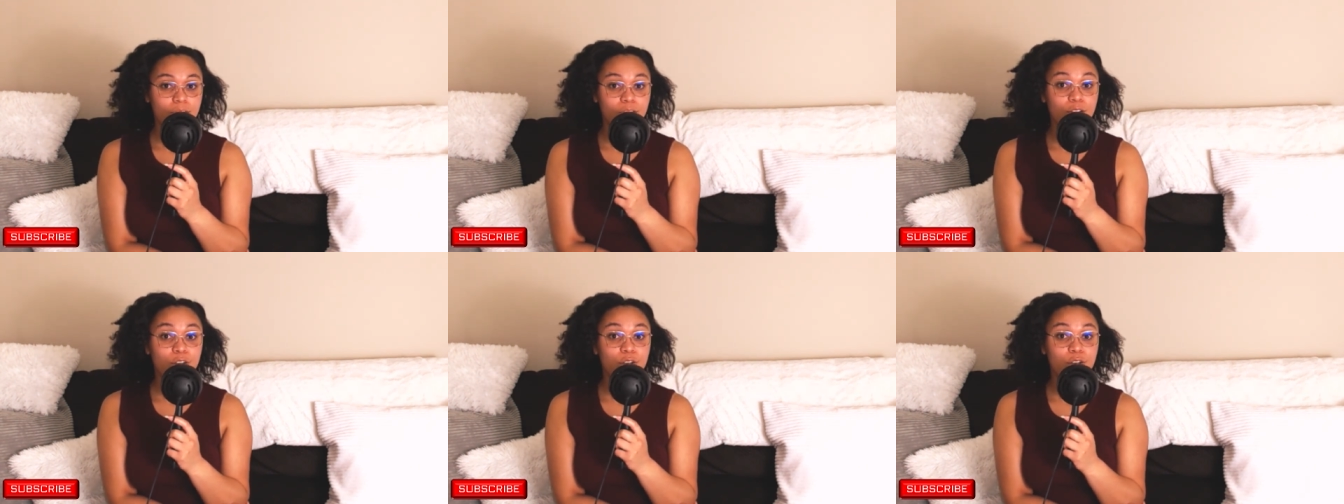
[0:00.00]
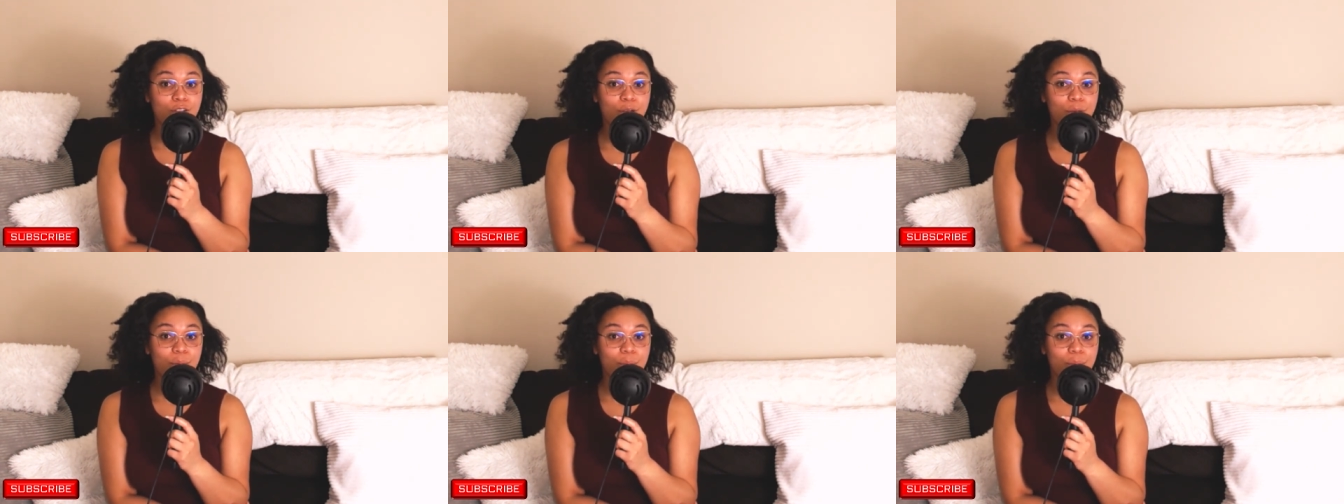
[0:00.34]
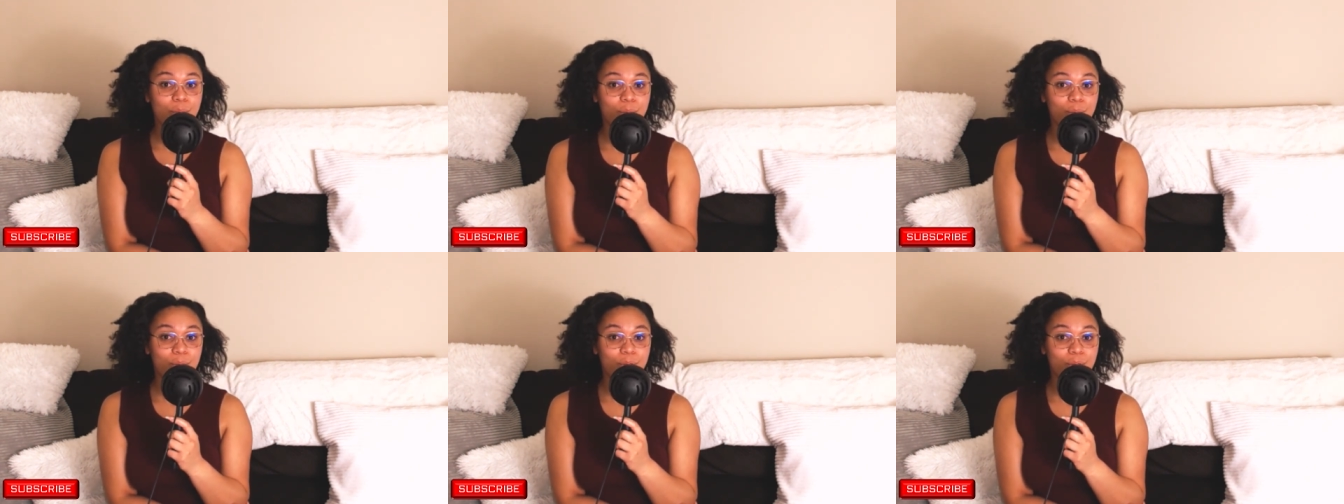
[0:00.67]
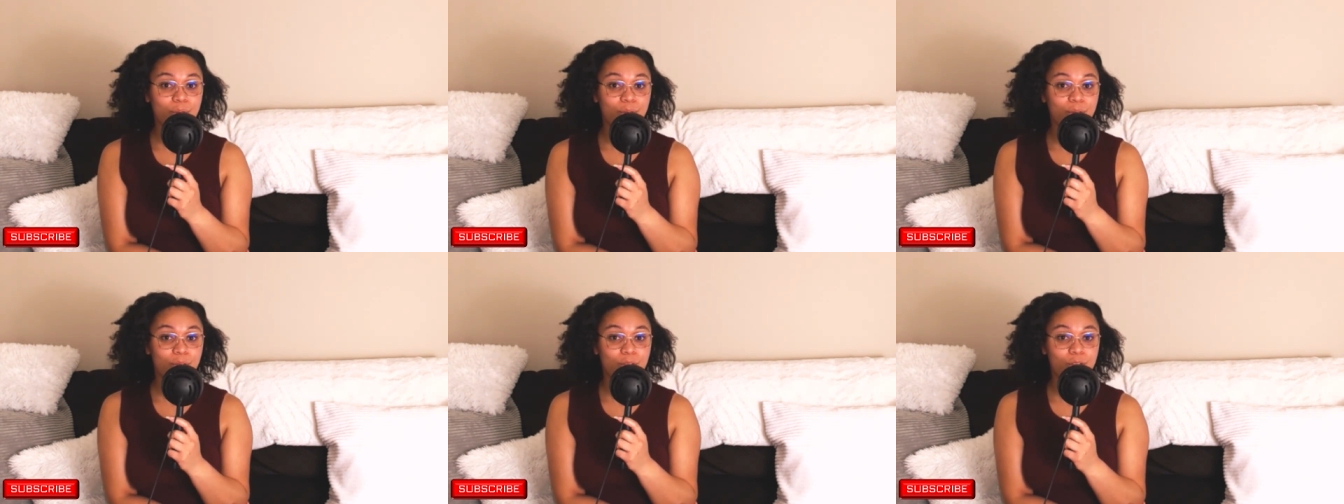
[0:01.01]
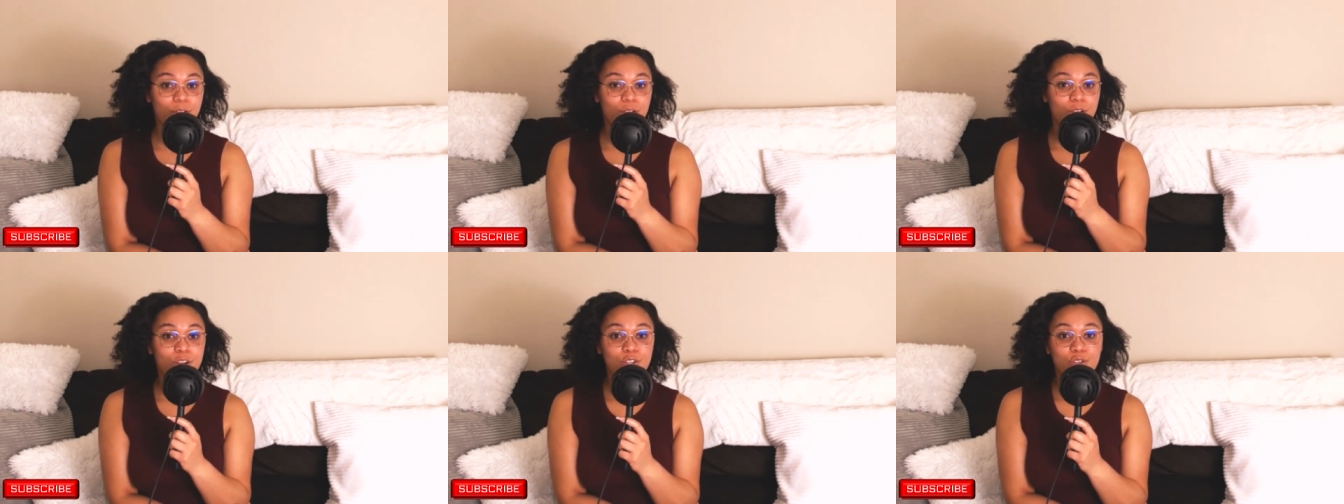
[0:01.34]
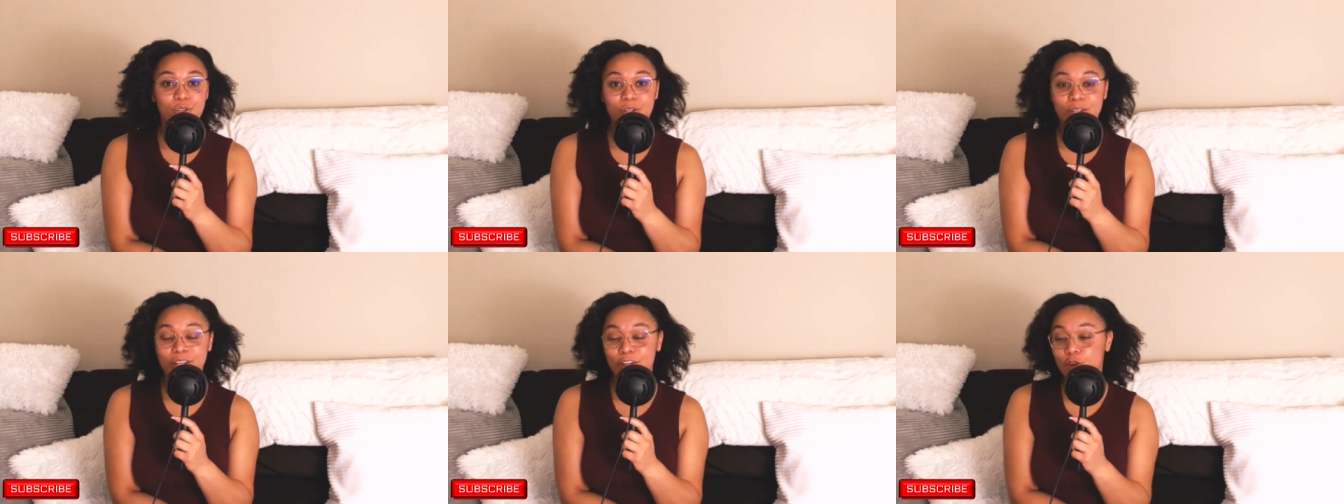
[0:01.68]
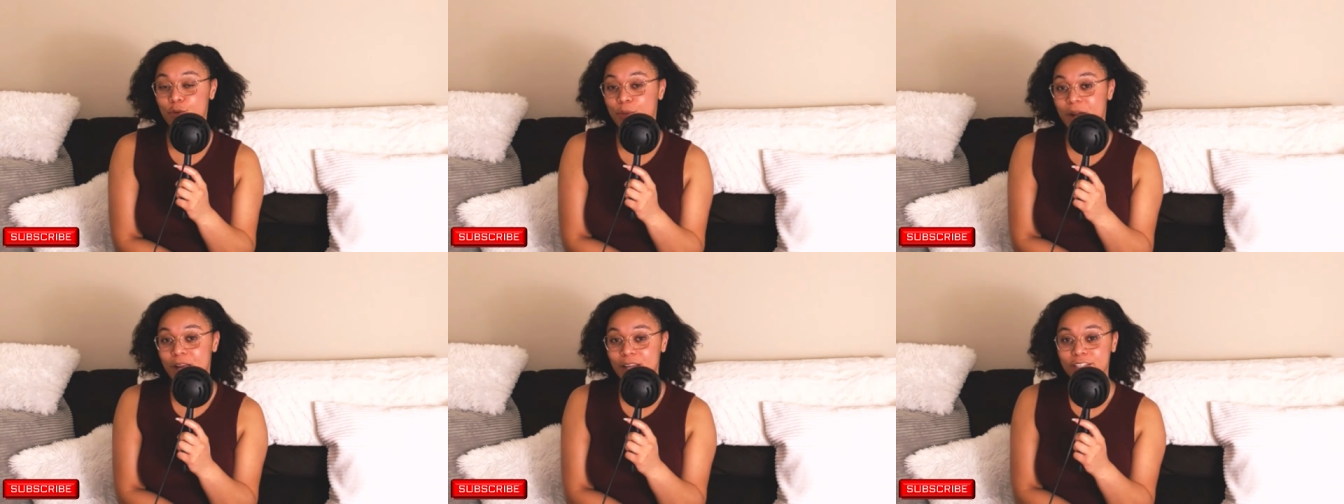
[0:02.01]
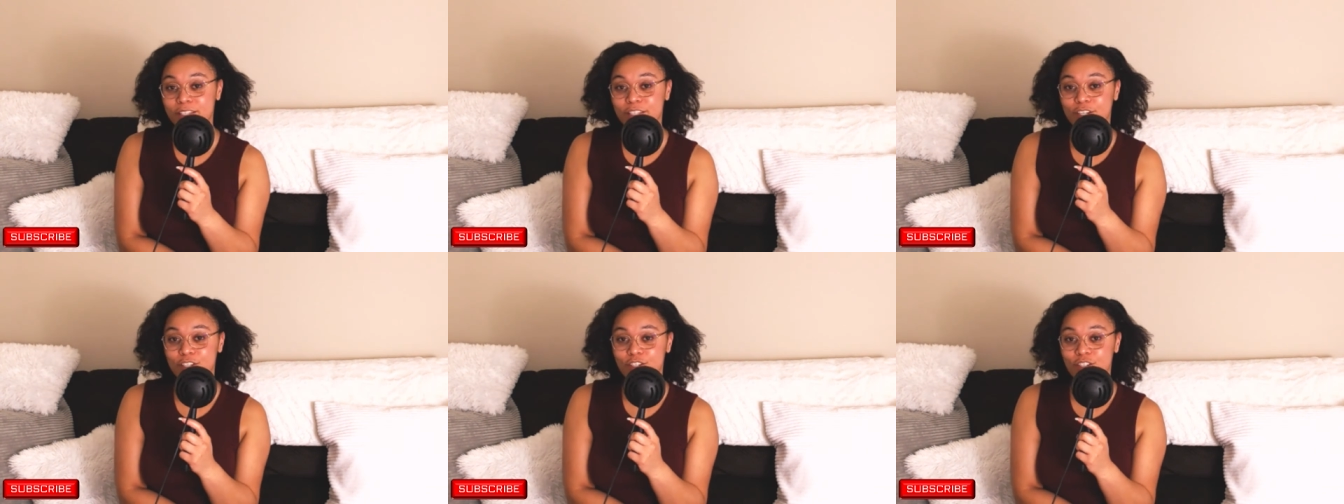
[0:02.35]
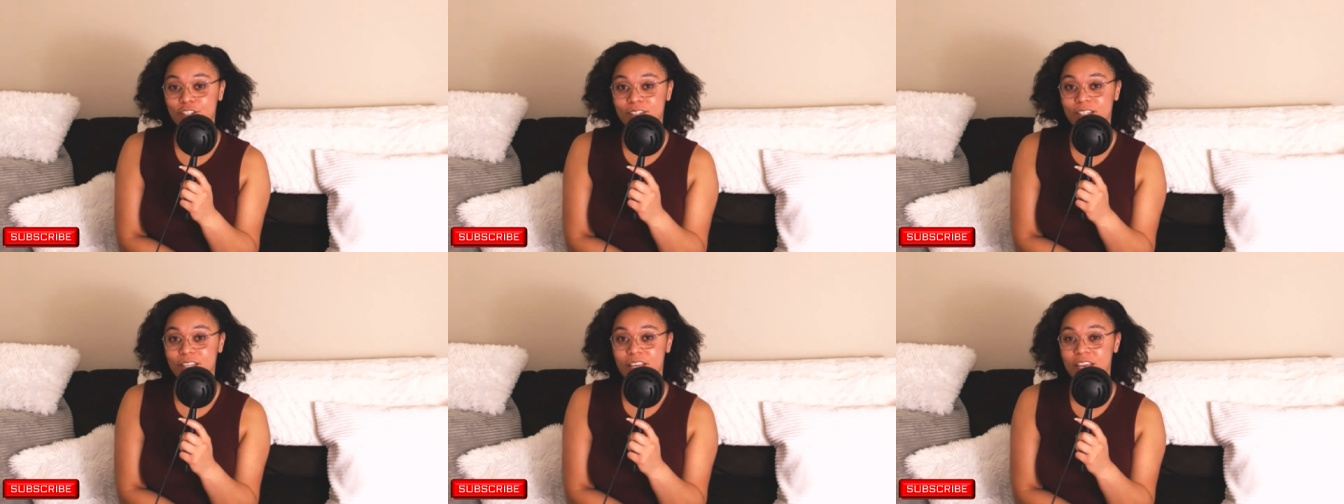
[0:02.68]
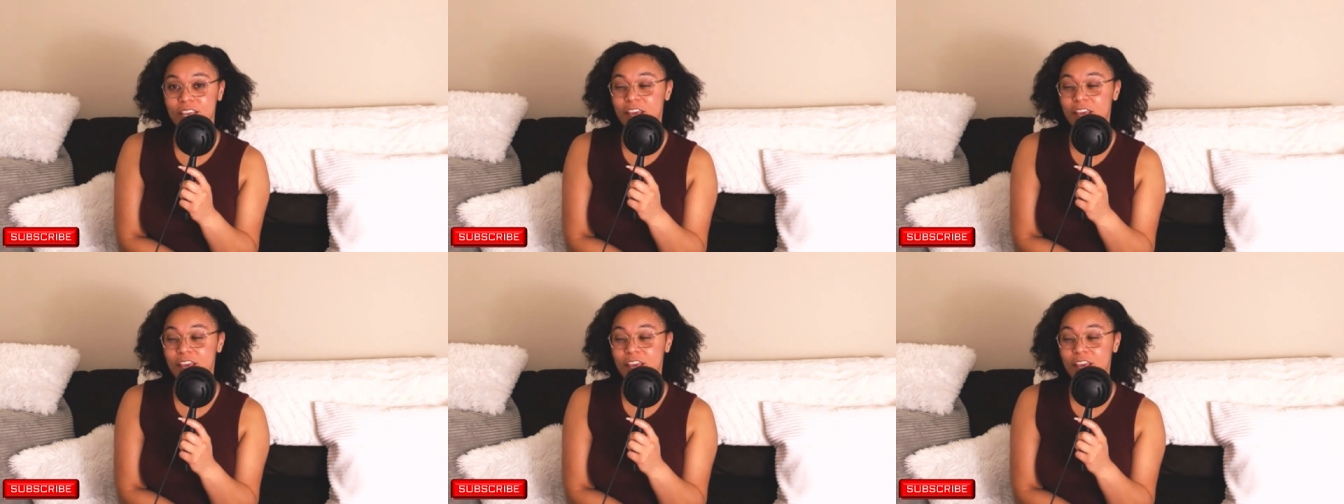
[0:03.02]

No. Look at your politicians.